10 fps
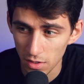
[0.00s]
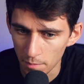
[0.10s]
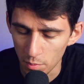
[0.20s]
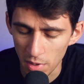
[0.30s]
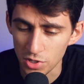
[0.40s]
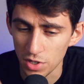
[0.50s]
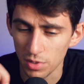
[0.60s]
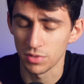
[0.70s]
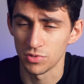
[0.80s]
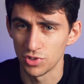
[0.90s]
But make sure you
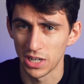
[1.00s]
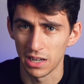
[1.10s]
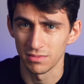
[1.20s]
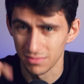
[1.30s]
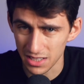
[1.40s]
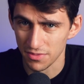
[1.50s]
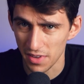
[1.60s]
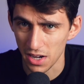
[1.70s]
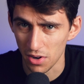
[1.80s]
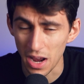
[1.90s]
also check out this
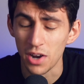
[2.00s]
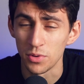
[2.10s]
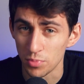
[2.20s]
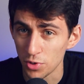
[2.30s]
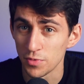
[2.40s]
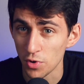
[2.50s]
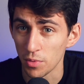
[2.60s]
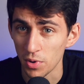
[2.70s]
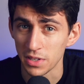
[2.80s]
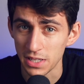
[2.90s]
video on how to improve your
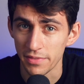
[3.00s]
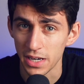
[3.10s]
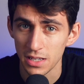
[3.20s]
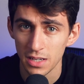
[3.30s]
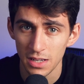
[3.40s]
productivity